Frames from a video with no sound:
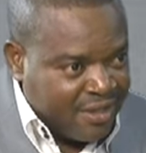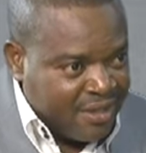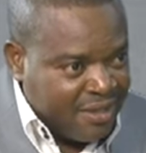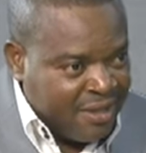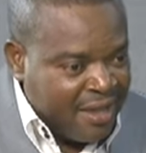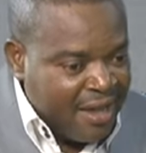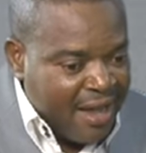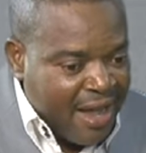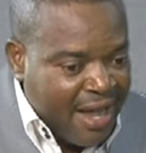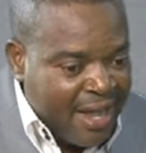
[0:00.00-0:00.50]

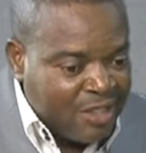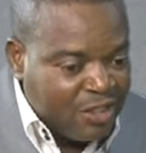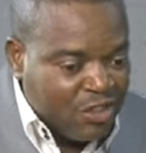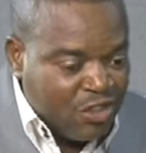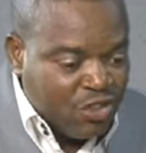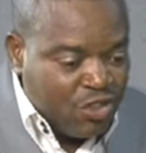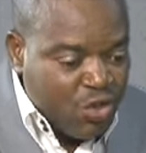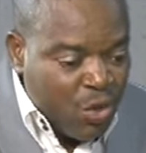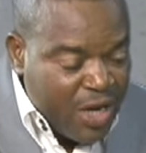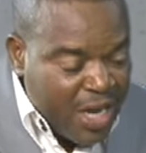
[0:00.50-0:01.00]
There are
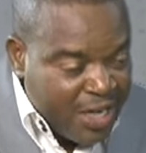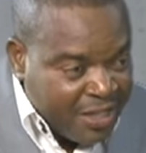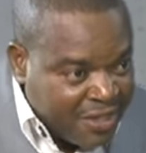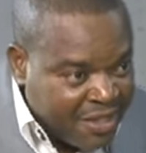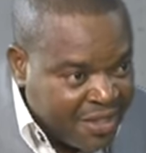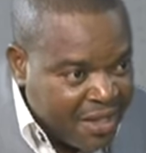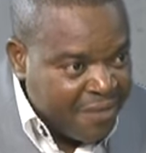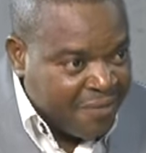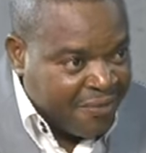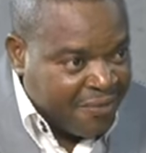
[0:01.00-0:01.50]
students
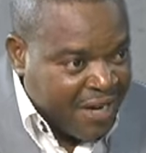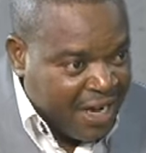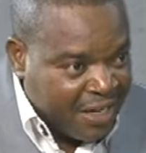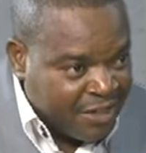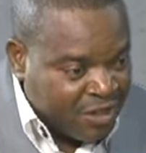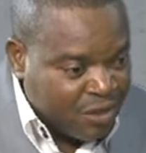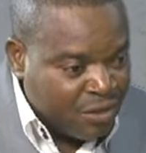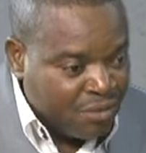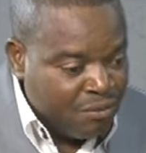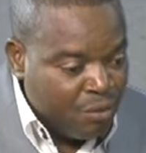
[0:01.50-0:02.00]
in
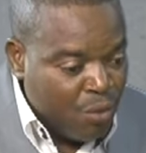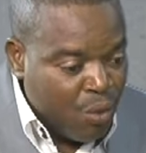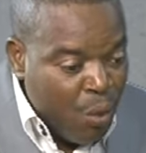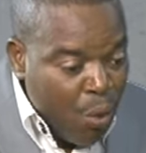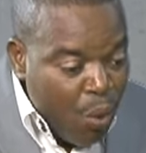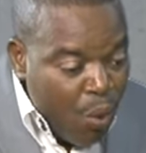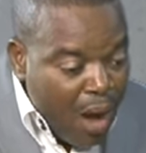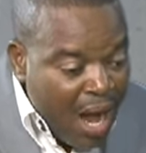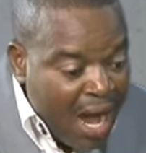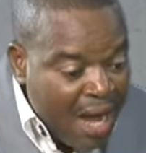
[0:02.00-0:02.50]
France
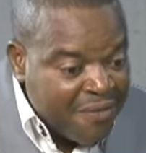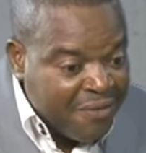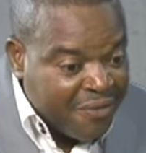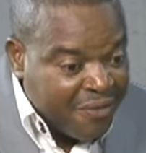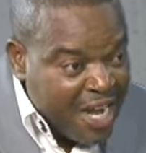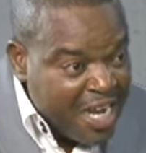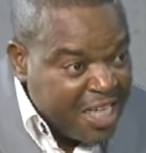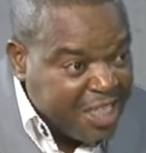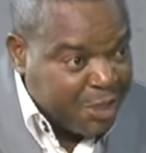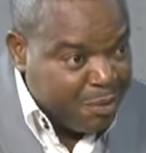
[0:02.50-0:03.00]
who are
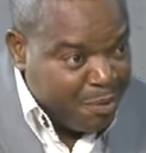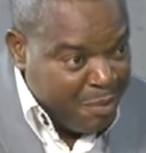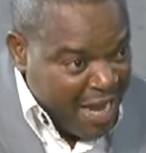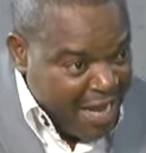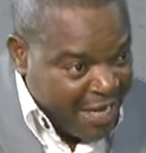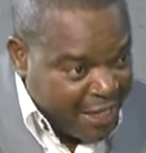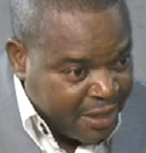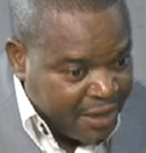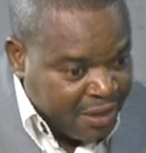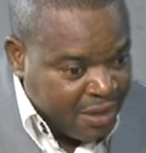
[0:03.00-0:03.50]
French
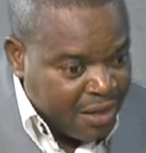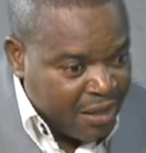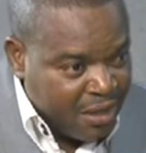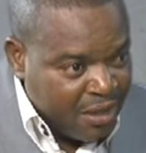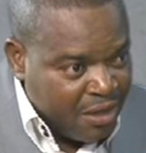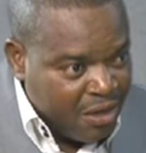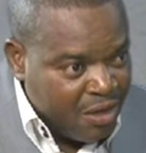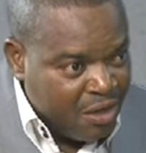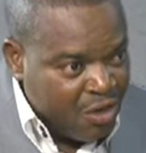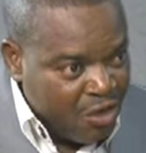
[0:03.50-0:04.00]
men,
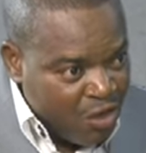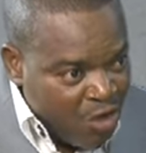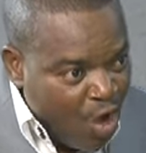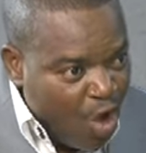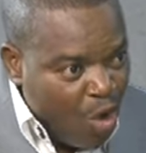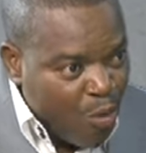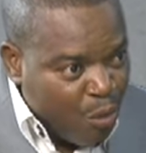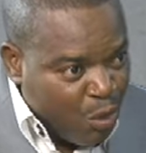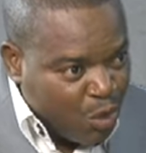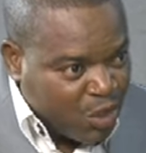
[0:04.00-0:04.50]

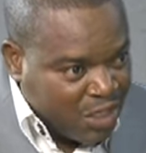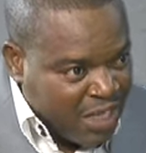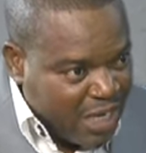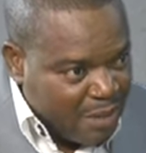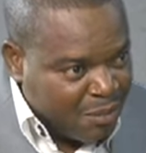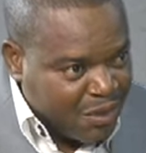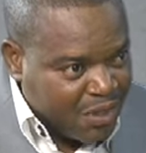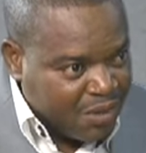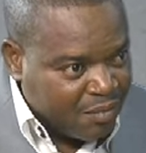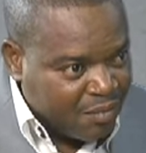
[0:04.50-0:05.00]
young
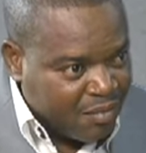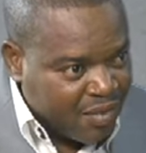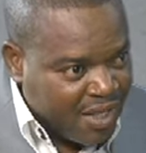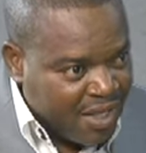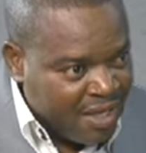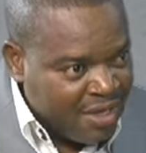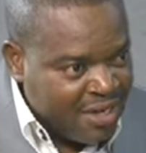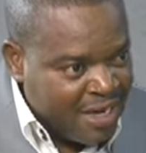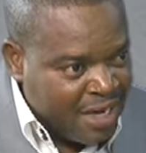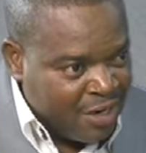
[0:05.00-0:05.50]
Muslims
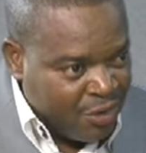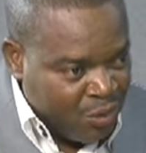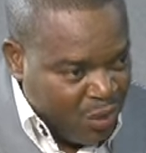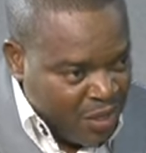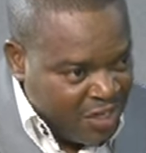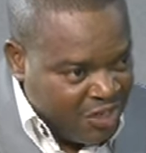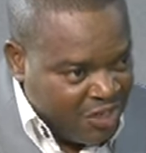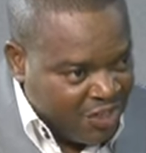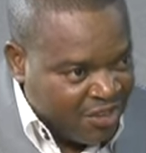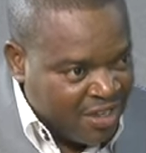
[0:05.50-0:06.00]
in their
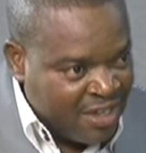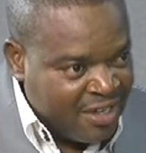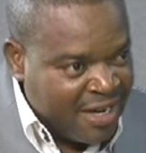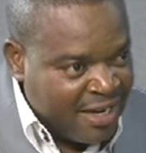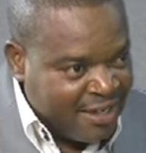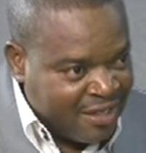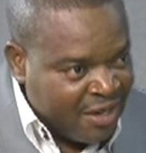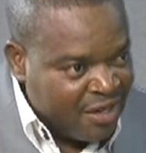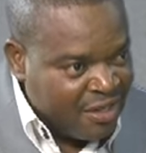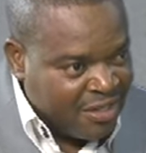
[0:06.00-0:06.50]
20s, in their
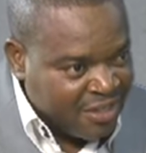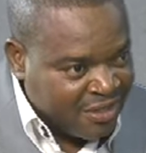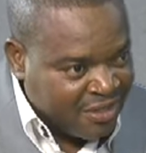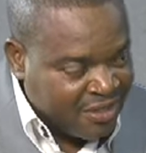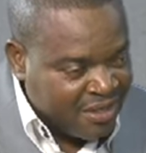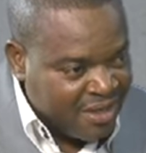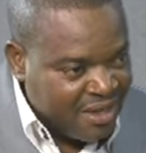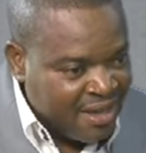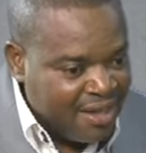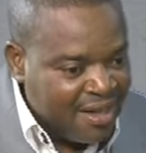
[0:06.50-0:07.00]
30s,
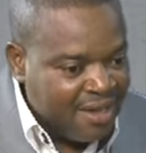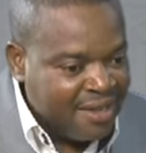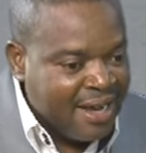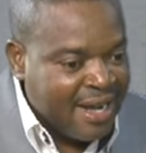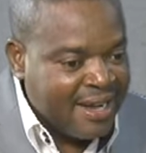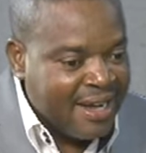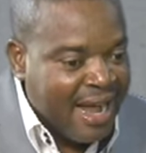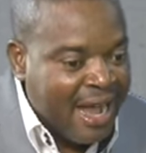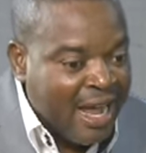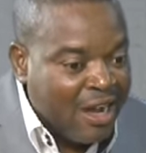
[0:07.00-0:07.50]

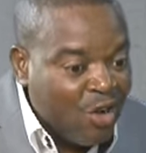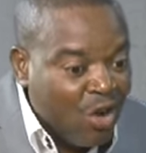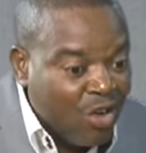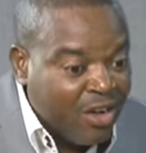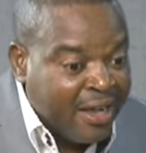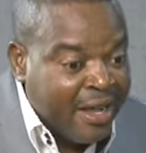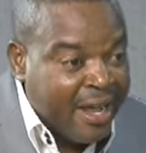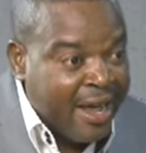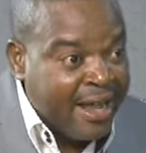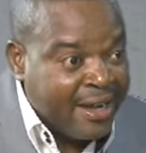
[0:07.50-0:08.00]
that are not
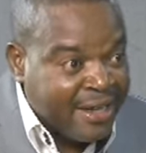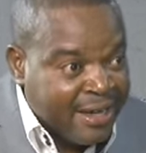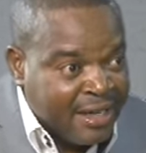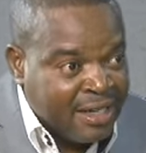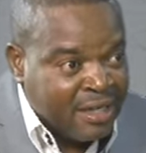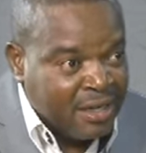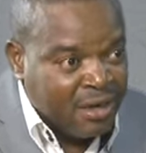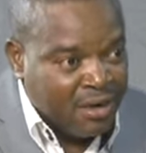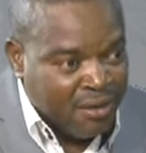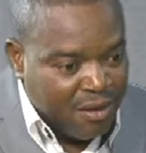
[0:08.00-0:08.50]

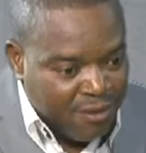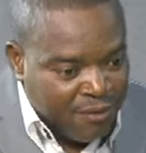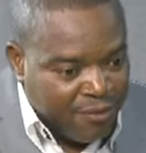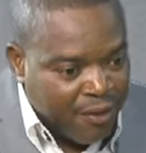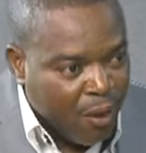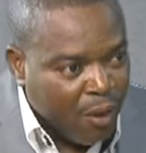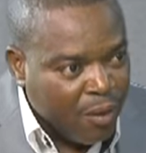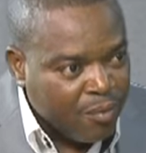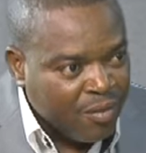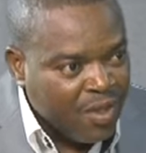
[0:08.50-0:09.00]
catered for.